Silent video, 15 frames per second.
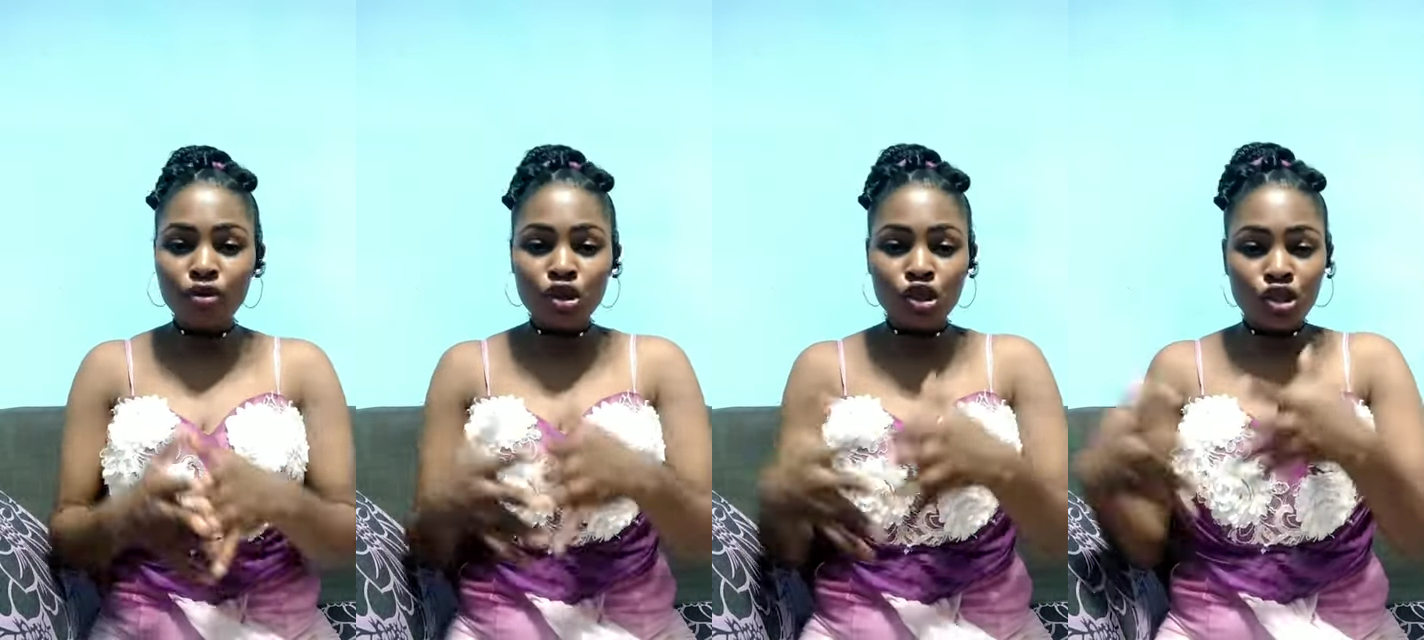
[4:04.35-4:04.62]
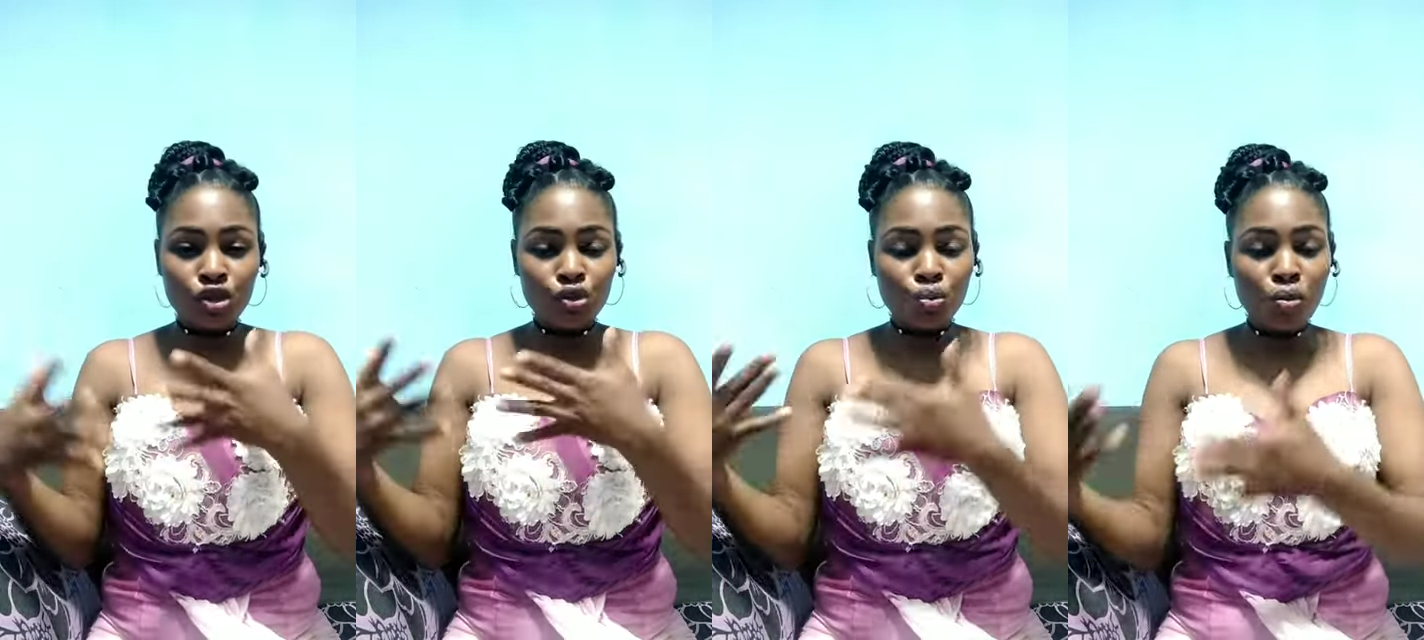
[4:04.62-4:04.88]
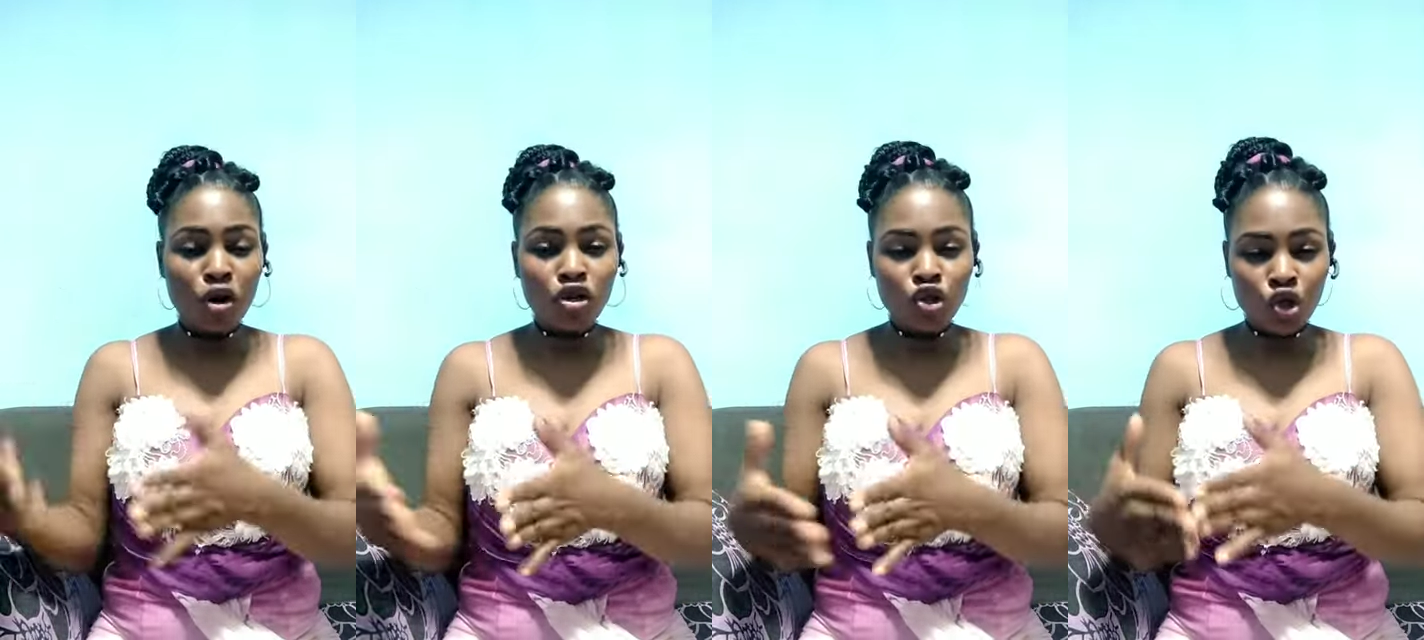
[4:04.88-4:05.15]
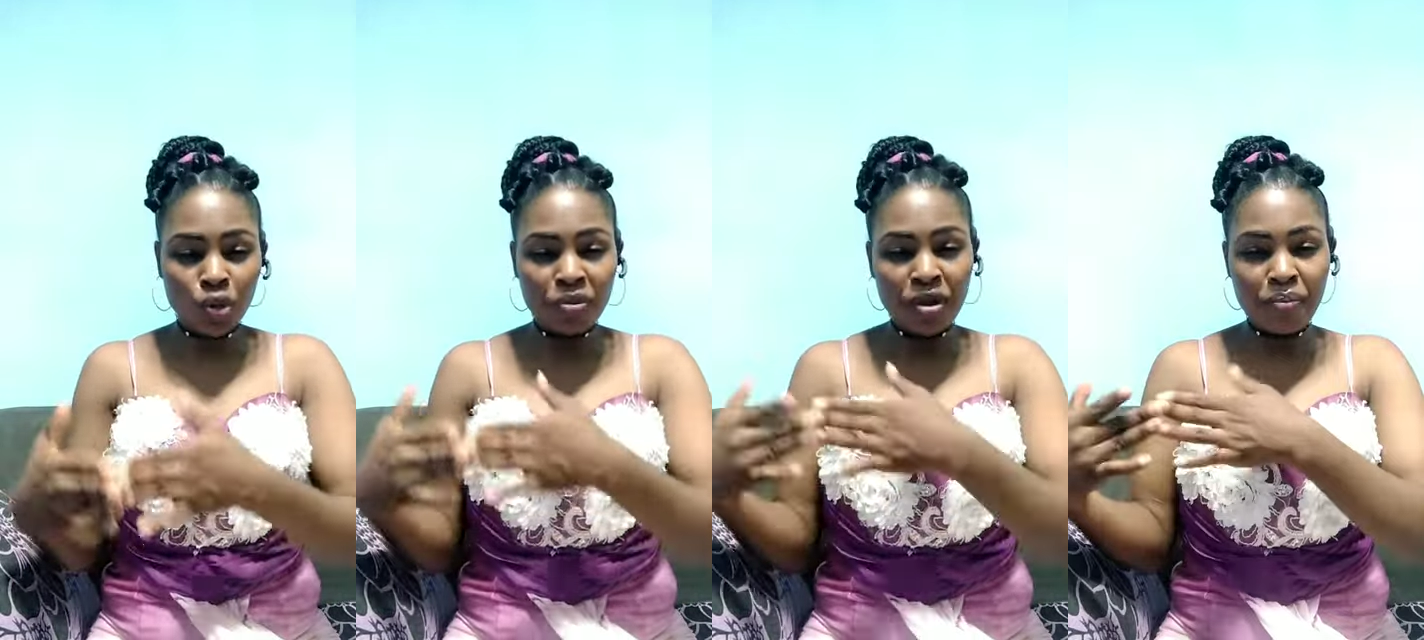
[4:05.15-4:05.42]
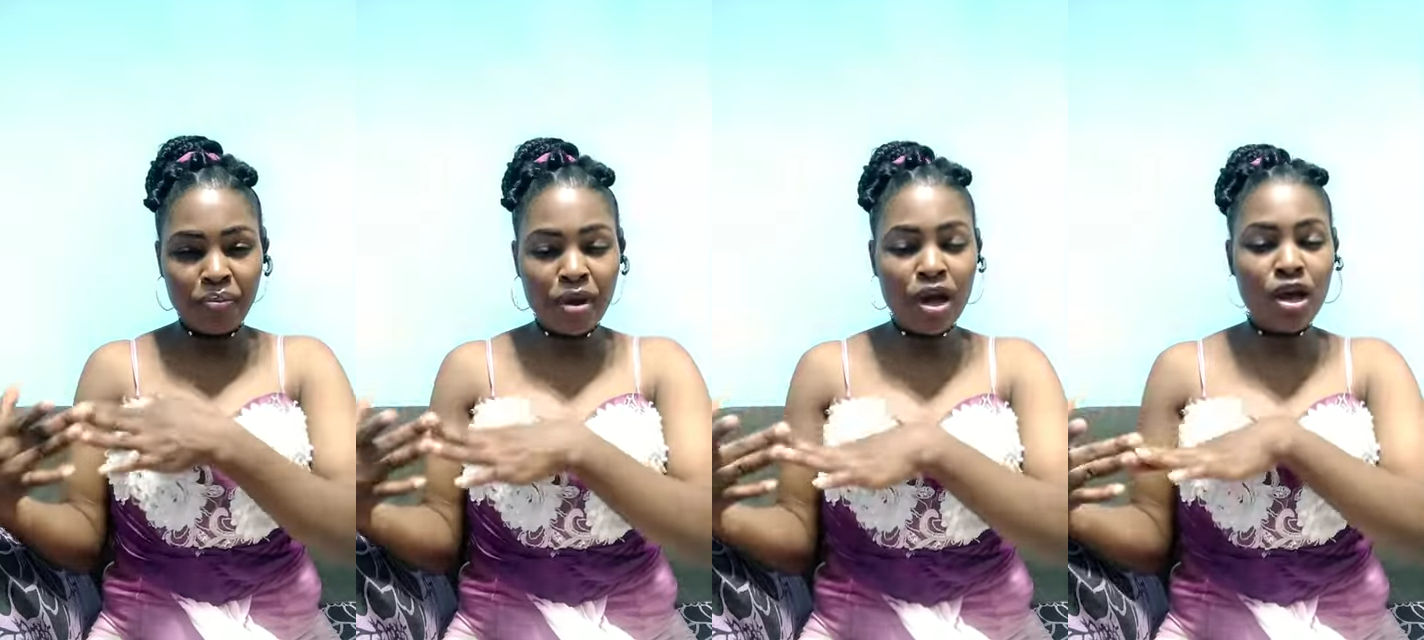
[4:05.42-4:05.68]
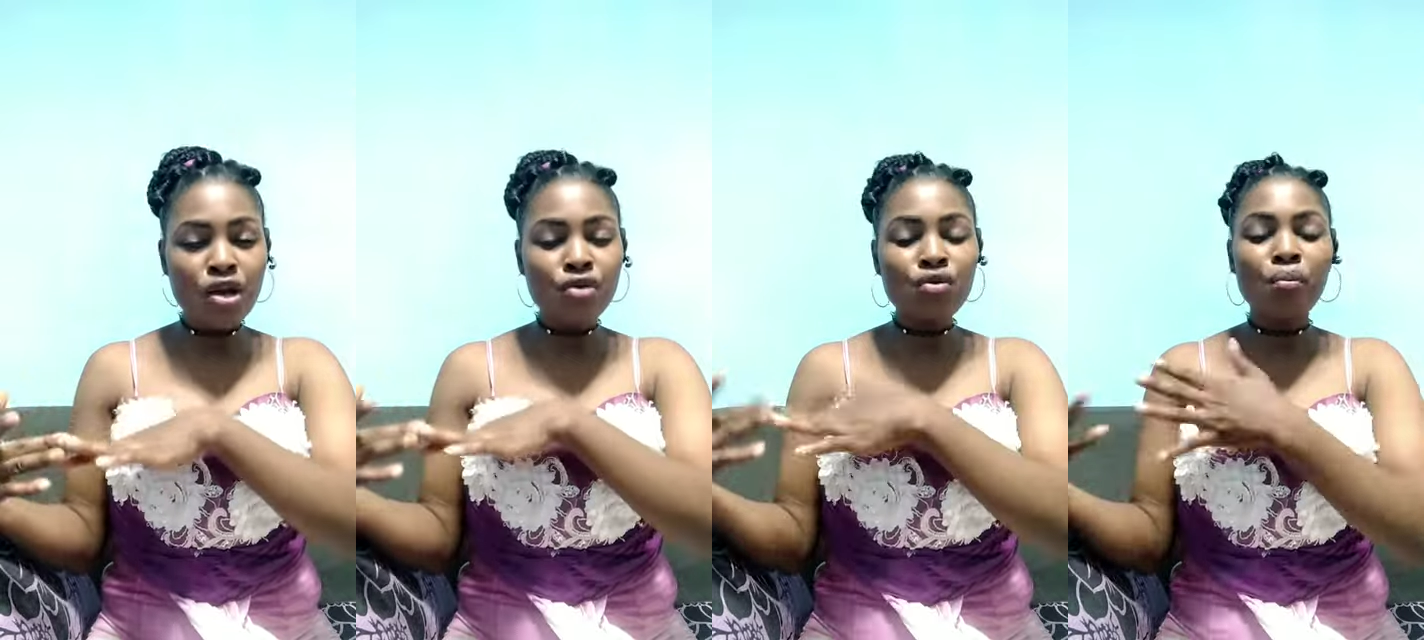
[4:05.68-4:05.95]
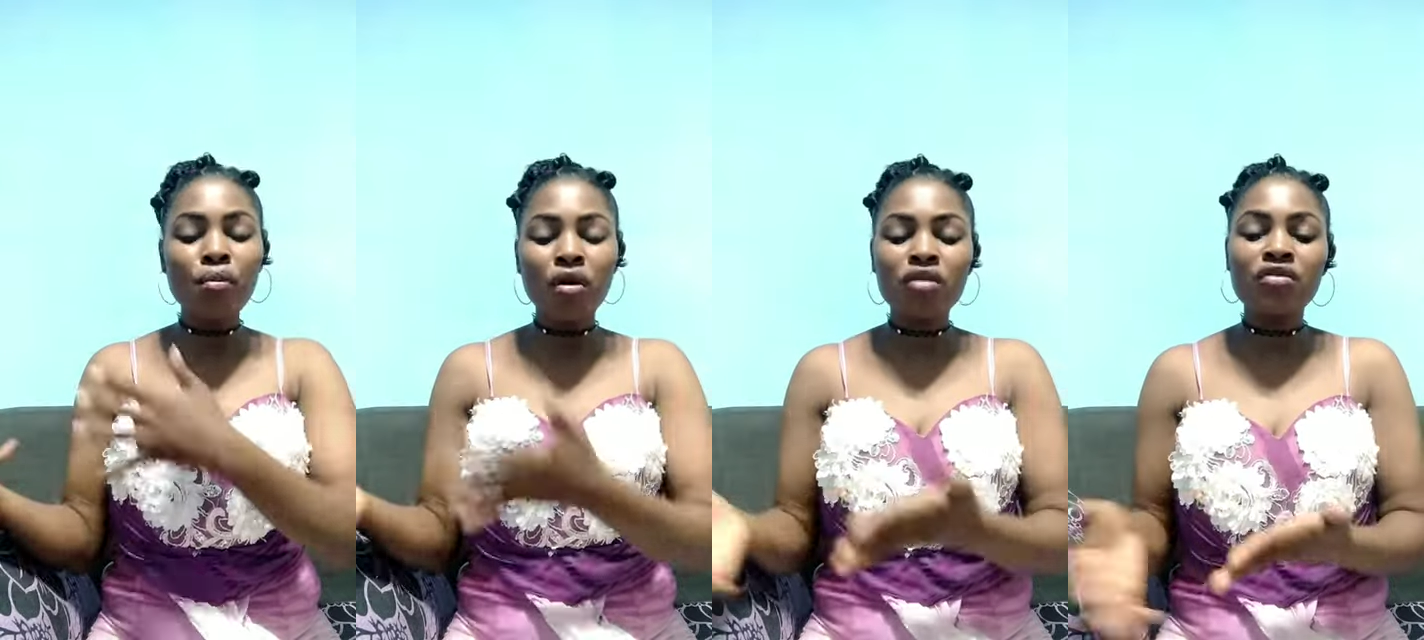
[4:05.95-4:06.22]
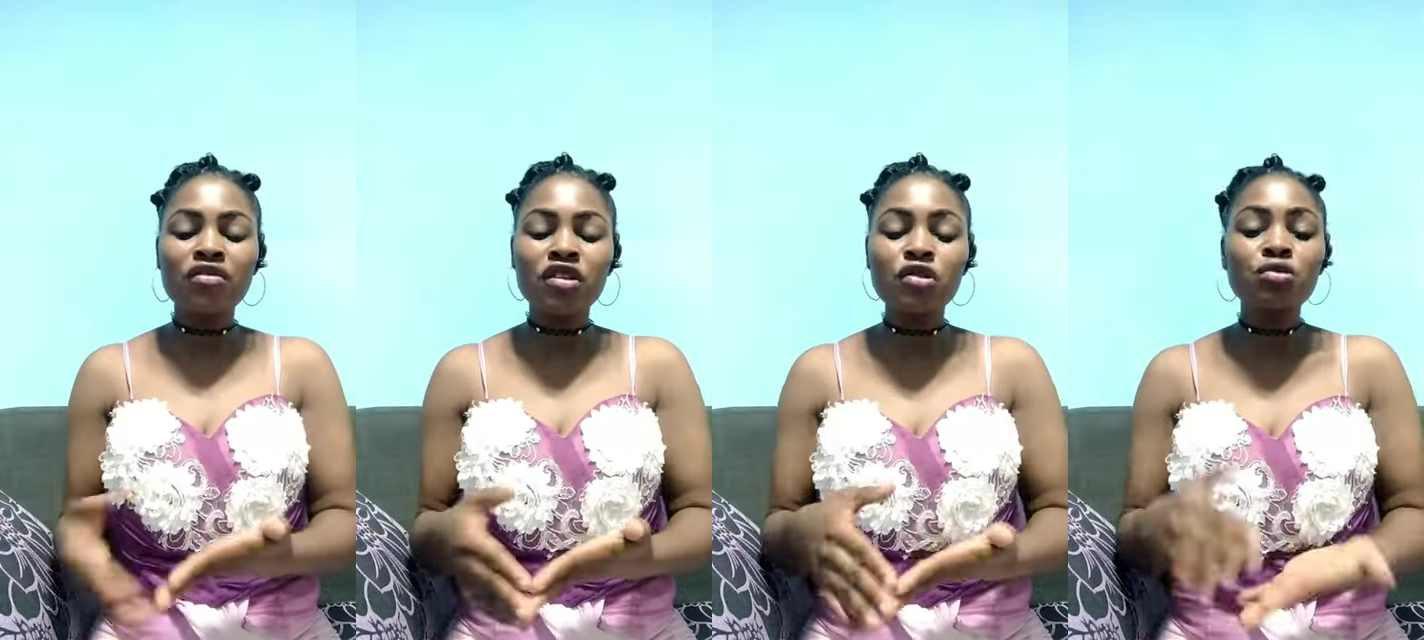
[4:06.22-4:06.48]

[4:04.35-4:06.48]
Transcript: small job they pay you monthly,